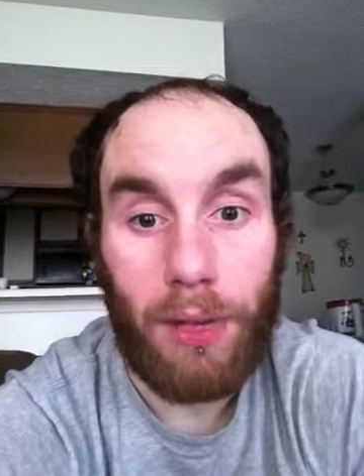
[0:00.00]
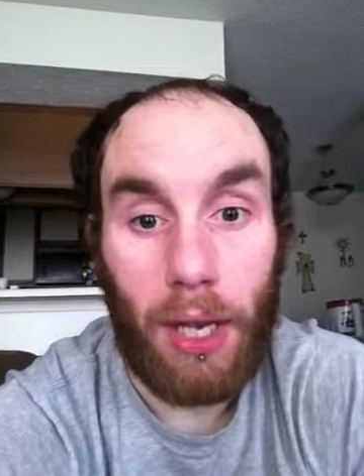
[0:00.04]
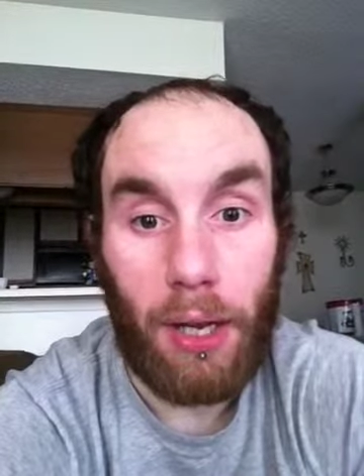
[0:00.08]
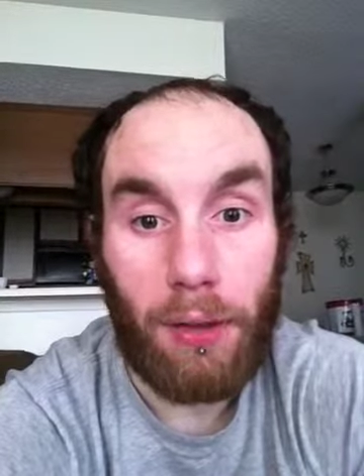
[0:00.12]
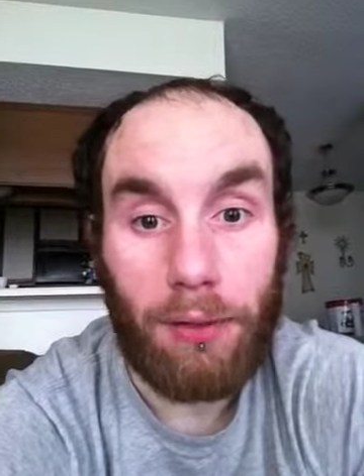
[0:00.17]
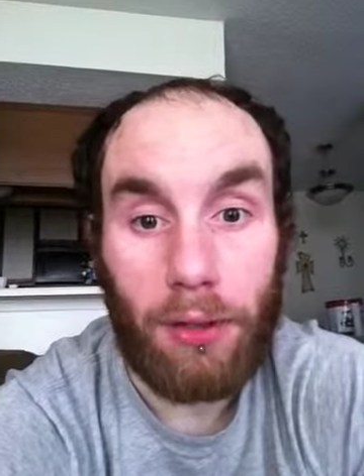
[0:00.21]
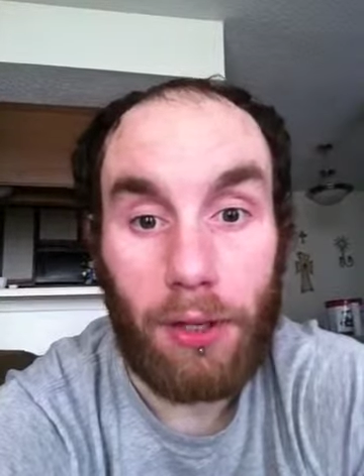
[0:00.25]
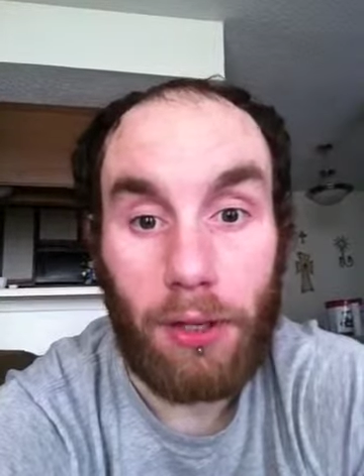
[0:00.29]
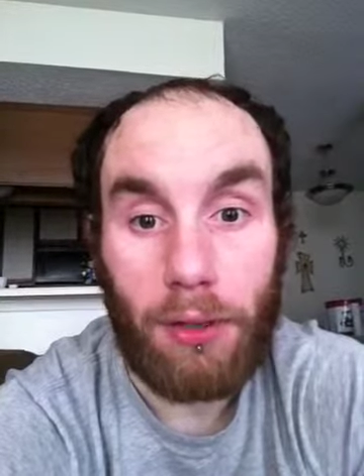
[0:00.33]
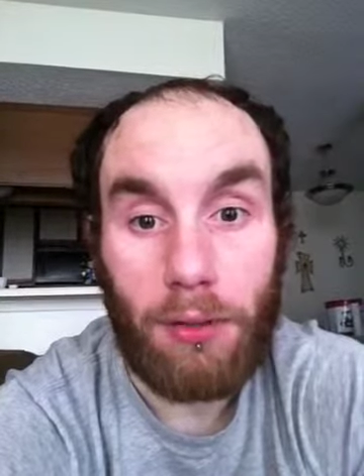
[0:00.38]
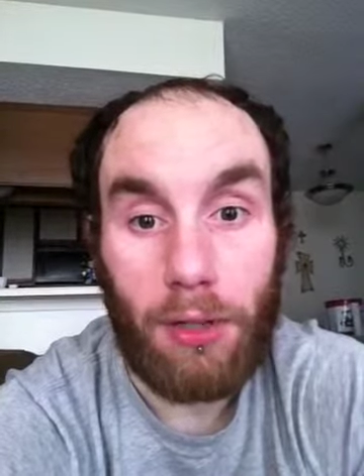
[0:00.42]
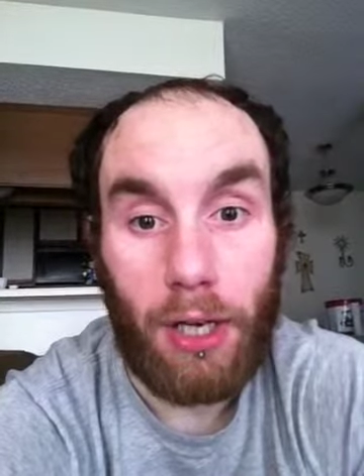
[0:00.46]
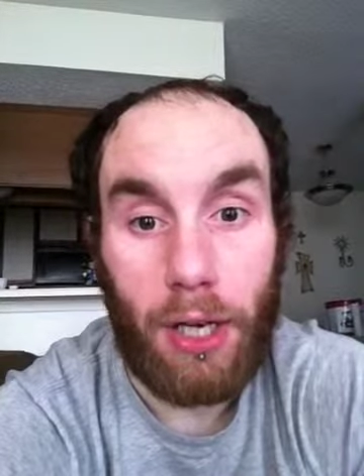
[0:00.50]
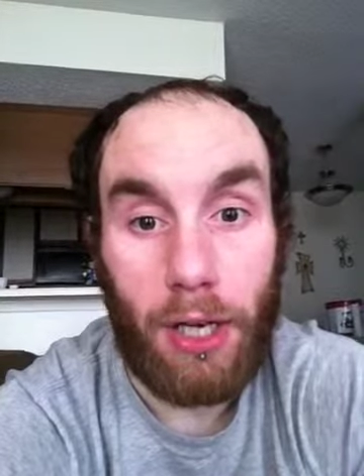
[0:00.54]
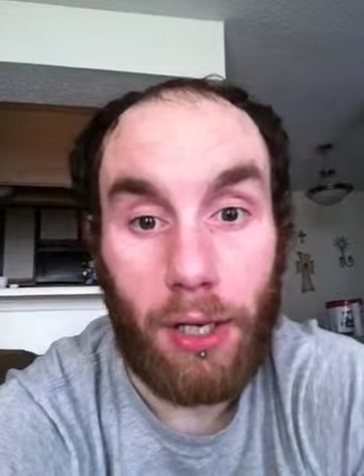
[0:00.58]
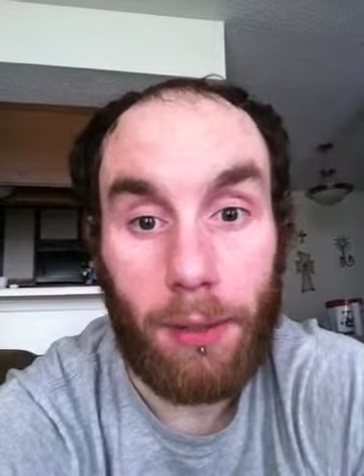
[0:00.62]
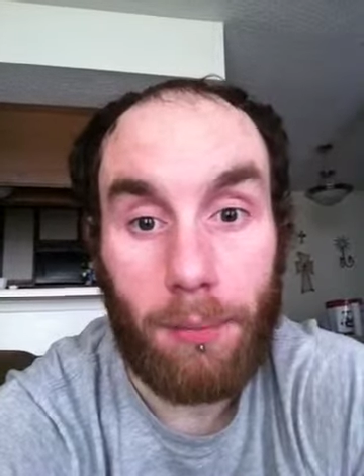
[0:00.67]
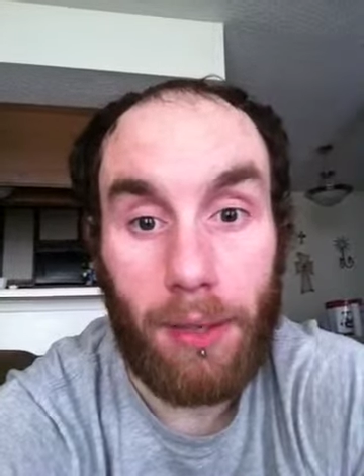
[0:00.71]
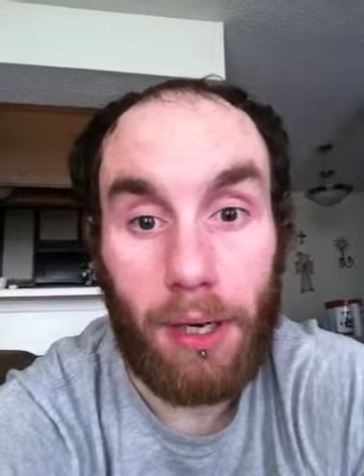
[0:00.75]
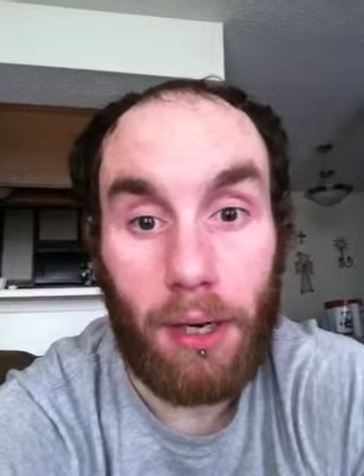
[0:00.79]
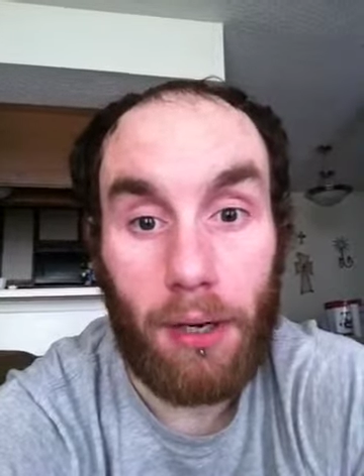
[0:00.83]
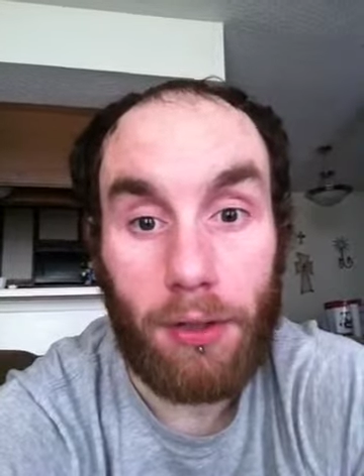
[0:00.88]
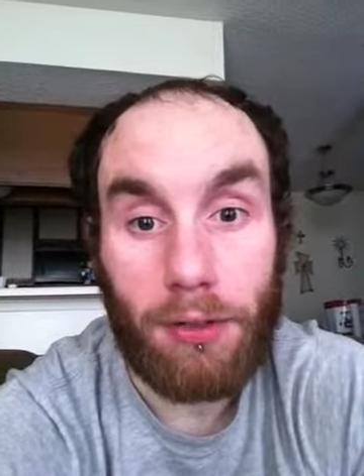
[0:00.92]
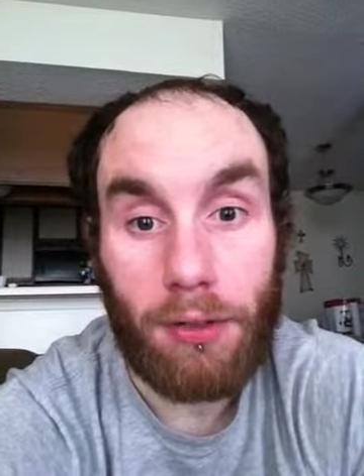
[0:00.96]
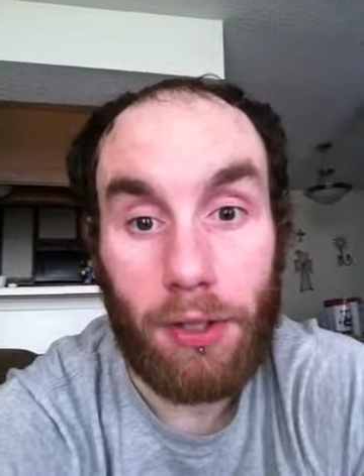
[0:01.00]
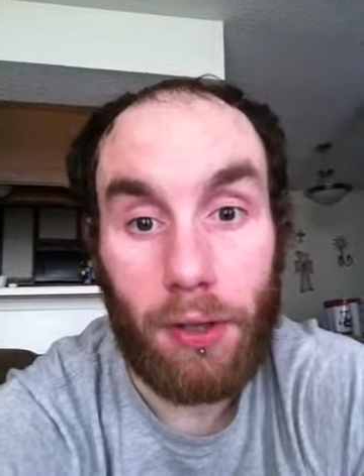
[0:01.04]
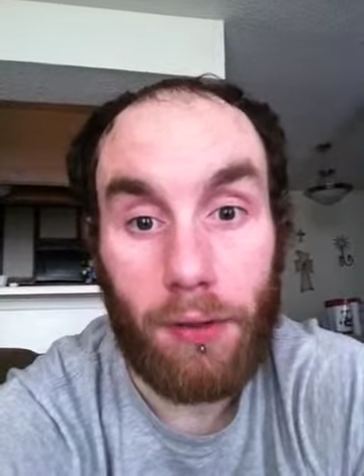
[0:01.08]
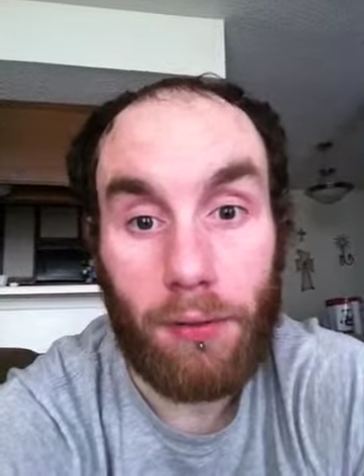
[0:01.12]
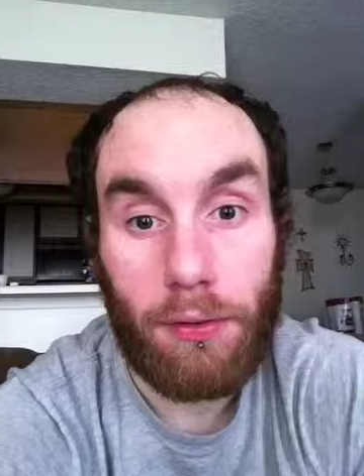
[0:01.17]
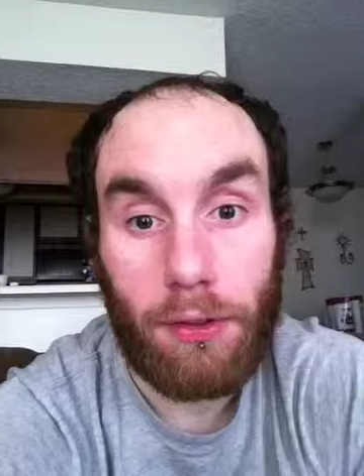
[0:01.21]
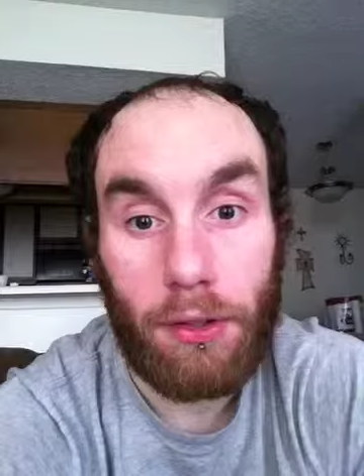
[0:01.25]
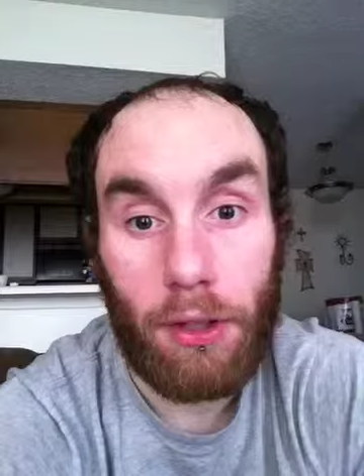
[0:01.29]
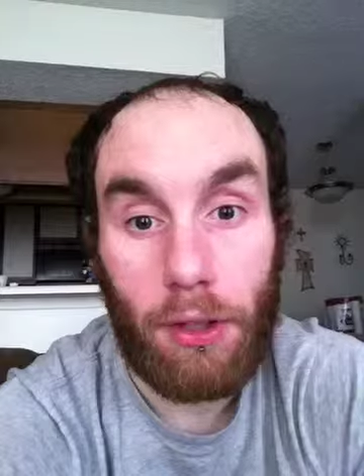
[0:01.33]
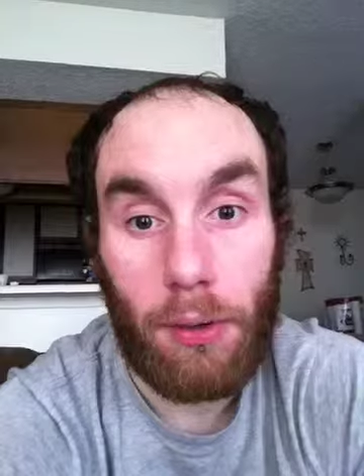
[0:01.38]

out there trying to better ourselves.